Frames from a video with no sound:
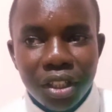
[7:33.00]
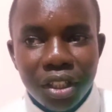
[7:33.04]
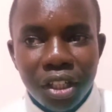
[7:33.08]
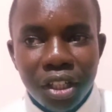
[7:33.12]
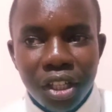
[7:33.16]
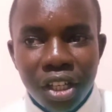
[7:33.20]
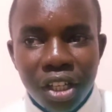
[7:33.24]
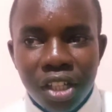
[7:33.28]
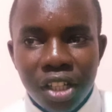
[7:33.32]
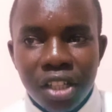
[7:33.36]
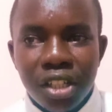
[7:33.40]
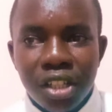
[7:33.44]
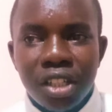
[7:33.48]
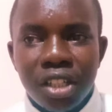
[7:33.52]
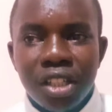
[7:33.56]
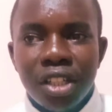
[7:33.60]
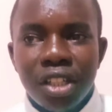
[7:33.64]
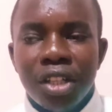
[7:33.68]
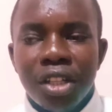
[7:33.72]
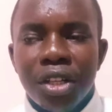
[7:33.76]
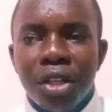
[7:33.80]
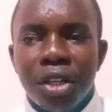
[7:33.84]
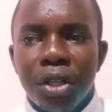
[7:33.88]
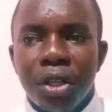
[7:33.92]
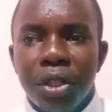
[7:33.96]
in
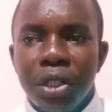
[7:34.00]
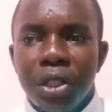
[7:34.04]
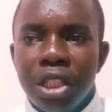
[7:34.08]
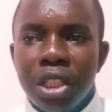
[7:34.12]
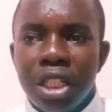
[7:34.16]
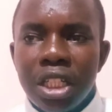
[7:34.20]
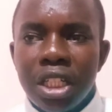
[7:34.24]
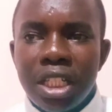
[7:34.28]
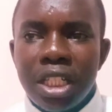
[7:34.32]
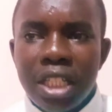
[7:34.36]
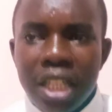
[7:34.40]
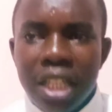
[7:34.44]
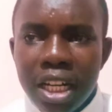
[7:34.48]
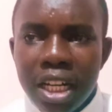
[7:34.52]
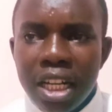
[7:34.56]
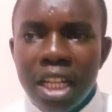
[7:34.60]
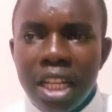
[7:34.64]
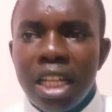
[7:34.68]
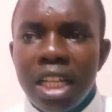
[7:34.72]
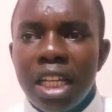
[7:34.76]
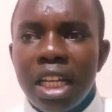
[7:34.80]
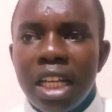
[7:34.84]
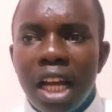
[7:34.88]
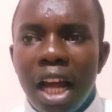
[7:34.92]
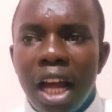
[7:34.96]
the
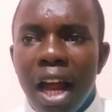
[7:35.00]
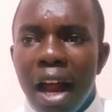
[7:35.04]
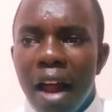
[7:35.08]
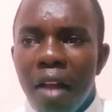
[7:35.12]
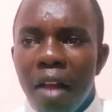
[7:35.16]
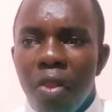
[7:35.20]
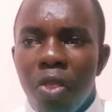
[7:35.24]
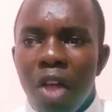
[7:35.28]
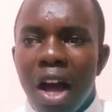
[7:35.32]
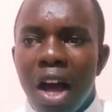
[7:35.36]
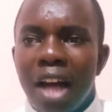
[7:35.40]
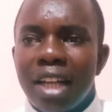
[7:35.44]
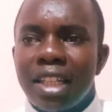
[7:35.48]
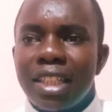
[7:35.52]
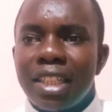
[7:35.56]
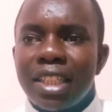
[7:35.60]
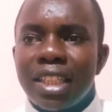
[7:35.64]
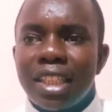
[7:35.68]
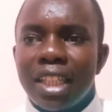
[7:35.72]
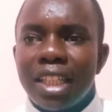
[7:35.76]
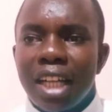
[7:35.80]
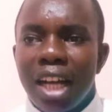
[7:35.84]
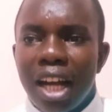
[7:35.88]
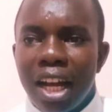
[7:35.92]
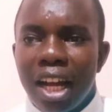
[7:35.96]
city that
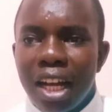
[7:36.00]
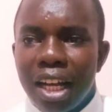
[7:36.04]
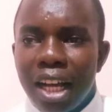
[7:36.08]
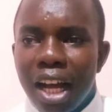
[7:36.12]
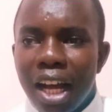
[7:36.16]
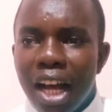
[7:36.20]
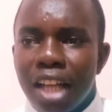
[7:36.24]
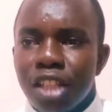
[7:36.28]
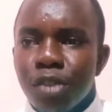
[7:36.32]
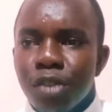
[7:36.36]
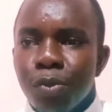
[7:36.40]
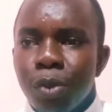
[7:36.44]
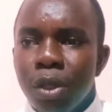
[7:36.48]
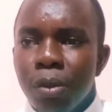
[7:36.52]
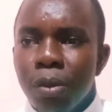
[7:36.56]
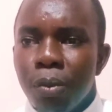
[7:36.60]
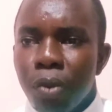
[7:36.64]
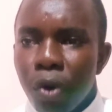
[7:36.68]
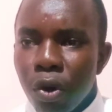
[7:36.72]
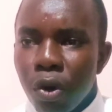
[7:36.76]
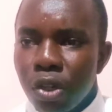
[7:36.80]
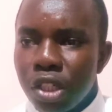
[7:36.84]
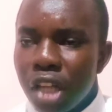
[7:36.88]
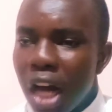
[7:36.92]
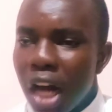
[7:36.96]
has been
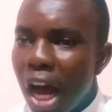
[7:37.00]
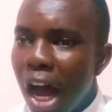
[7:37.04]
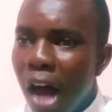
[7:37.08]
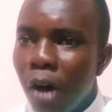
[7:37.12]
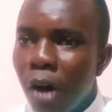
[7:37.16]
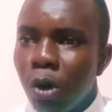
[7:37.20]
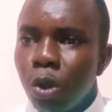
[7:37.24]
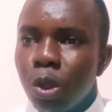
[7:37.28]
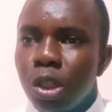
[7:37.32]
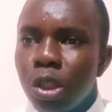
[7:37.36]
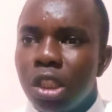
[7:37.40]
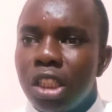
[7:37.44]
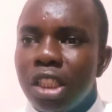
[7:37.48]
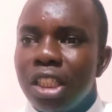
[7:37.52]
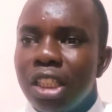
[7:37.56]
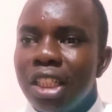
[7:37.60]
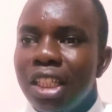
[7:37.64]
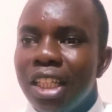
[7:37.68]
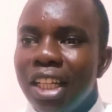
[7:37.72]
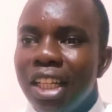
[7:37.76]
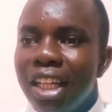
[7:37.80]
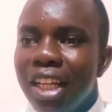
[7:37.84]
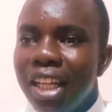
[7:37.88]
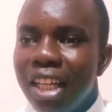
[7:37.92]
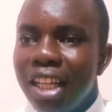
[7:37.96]
brought out
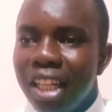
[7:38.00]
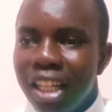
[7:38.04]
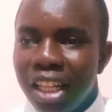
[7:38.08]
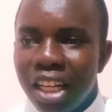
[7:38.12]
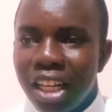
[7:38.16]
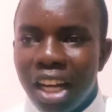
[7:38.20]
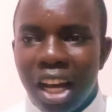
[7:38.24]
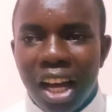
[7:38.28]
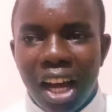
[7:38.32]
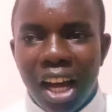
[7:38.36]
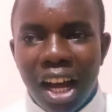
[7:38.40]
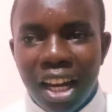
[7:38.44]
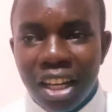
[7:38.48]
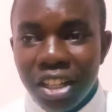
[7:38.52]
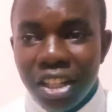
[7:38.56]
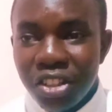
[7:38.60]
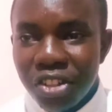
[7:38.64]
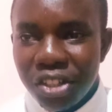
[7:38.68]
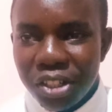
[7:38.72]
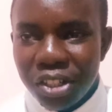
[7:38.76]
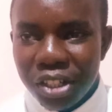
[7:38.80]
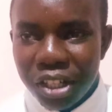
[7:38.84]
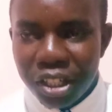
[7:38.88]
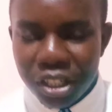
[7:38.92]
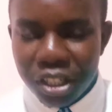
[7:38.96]
in an
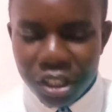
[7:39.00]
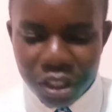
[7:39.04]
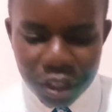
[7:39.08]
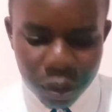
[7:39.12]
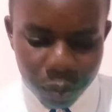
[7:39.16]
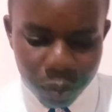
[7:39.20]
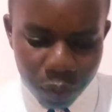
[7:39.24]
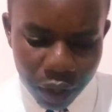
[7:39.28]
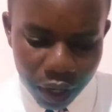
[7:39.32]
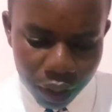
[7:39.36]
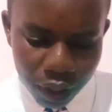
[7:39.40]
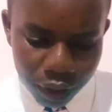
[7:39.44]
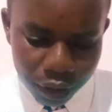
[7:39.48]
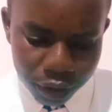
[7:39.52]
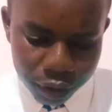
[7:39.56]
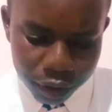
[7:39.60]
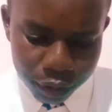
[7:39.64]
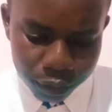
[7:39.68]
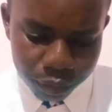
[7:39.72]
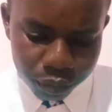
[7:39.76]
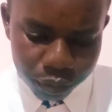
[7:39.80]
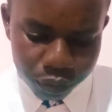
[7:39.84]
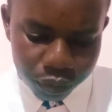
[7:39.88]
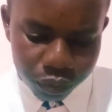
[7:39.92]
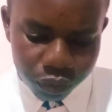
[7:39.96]
incident in the park.
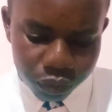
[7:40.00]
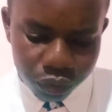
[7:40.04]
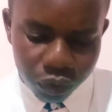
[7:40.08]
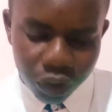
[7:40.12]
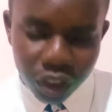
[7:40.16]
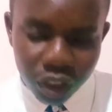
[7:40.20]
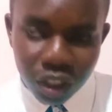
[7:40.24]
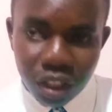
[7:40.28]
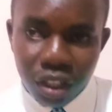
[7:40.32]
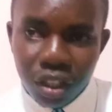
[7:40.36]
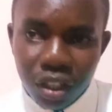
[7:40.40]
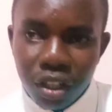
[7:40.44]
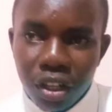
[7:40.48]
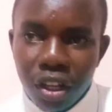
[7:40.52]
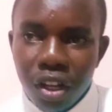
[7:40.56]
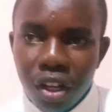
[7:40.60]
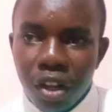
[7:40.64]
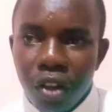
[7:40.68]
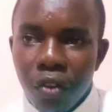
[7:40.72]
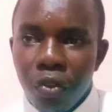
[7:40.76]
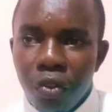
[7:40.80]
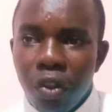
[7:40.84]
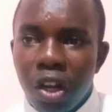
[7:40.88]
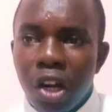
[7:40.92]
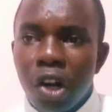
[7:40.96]

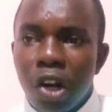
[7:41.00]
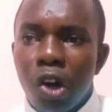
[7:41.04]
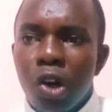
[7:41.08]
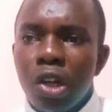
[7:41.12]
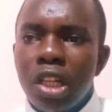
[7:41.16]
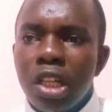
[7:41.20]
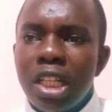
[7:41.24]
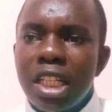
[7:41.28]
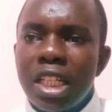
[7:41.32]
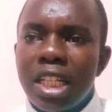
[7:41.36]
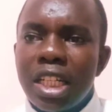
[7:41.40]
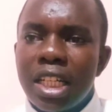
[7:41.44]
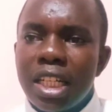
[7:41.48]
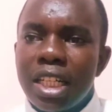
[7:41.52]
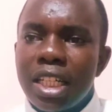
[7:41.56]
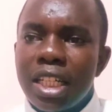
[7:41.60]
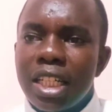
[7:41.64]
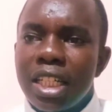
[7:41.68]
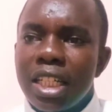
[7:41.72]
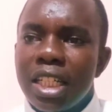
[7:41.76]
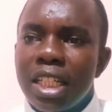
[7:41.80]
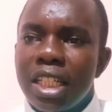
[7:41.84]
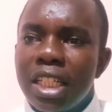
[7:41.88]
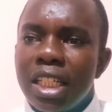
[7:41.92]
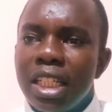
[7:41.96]
The
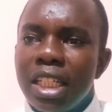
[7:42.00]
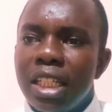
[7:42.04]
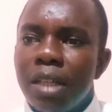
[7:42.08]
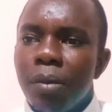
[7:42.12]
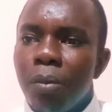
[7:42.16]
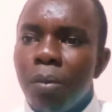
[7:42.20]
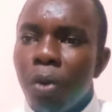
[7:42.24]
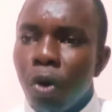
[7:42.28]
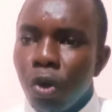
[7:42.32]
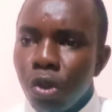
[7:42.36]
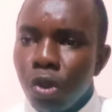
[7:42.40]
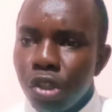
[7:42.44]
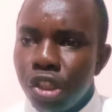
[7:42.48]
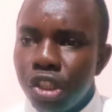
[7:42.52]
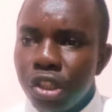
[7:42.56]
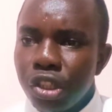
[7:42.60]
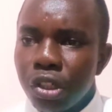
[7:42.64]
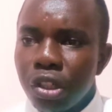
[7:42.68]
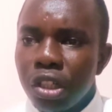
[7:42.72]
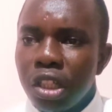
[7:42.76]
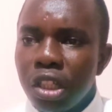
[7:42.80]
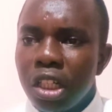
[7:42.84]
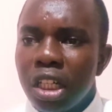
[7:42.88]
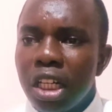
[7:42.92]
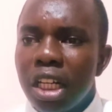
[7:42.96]
noise
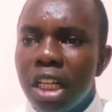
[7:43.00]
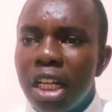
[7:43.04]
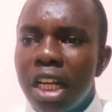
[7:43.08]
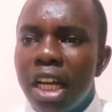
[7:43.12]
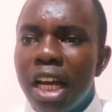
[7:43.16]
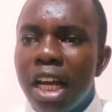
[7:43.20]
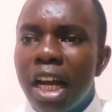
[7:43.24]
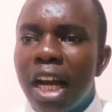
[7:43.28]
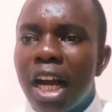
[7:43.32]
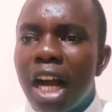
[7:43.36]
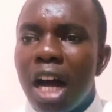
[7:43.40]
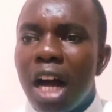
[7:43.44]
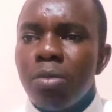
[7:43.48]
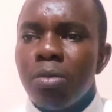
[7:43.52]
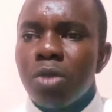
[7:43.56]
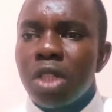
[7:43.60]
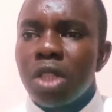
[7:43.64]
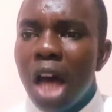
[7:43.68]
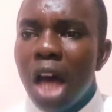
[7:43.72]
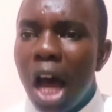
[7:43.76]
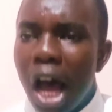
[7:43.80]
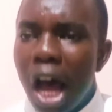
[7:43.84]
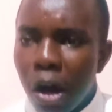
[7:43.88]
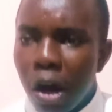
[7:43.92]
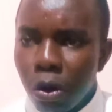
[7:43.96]
pollution
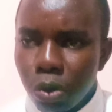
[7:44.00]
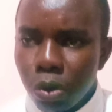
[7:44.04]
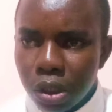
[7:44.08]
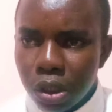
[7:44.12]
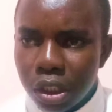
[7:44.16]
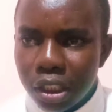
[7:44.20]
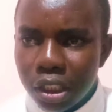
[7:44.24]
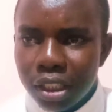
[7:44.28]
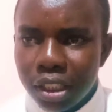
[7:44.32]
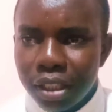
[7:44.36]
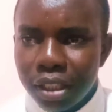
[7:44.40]
comes out